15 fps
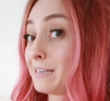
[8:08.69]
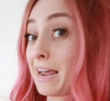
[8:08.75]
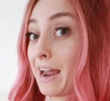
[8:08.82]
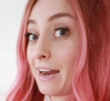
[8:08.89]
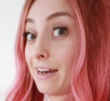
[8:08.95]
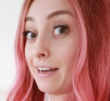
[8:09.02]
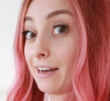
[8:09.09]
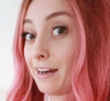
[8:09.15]

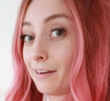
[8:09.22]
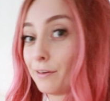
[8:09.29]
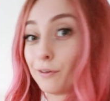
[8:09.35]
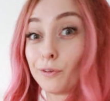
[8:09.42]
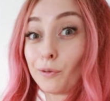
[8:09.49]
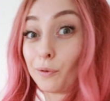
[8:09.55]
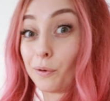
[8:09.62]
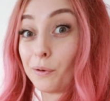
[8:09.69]
Tightening the
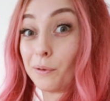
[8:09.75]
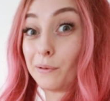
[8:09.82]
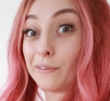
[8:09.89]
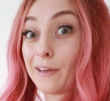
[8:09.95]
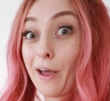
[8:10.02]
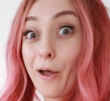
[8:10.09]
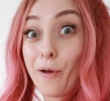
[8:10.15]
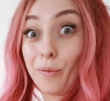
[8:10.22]
screws
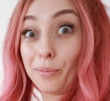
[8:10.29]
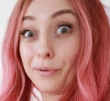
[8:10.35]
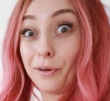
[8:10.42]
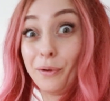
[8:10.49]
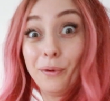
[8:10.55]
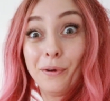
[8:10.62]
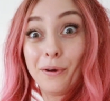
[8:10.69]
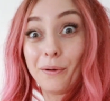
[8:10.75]
helped.
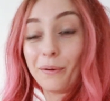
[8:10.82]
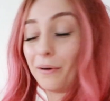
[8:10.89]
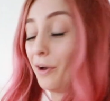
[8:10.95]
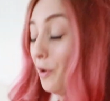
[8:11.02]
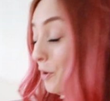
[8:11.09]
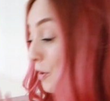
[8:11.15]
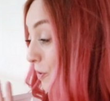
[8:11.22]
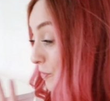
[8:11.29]
Who knew?
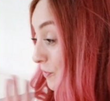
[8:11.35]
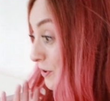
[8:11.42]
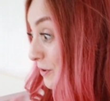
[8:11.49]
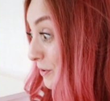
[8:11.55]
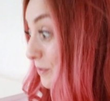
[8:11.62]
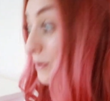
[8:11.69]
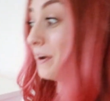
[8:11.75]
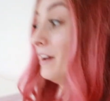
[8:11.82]
Who
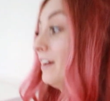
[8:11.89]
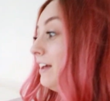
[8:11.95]
knew?